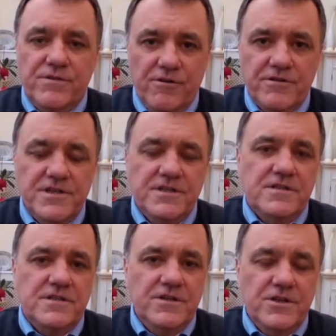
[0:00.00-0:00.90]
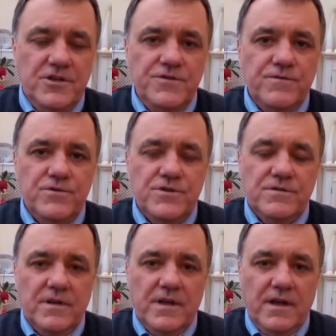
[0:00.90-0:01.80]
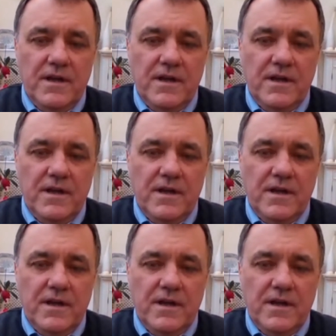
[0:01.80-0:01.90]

authorities, it's useful to